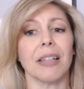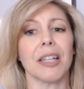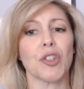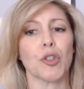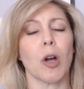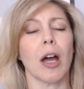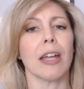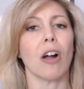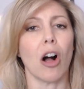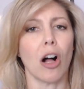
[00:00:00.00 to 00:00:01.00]
let's
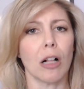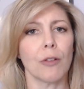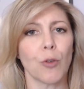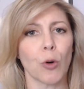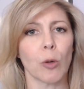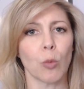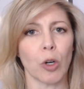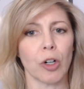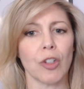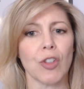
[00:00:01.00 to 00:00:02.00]
try all four
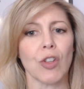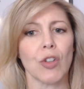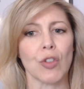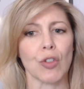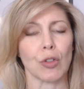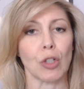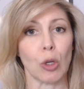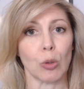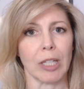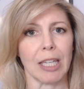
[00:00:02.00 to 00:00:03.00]
words
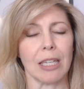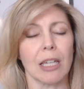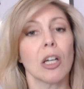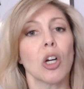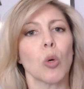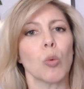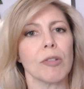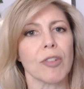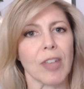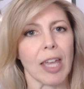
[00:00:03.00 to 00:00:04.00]
slowly.
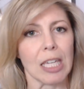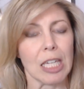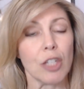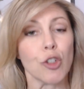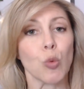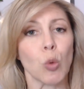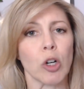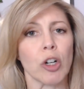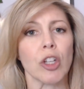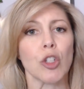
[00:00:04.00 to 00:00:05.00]
We'll say each
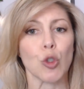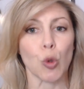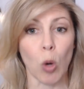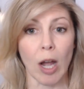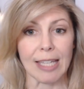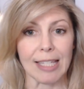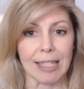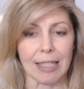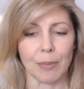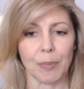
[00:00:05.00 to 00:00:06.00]
word
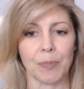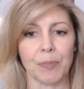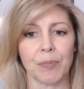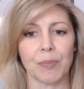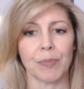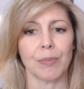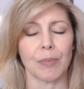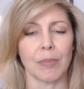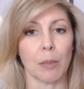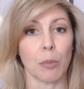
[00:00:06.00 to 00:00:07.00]
twice.
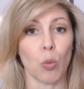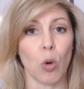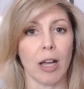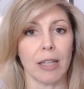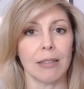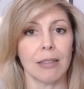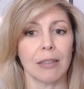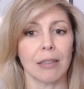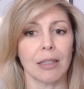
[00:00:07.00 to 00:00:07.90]
Number one,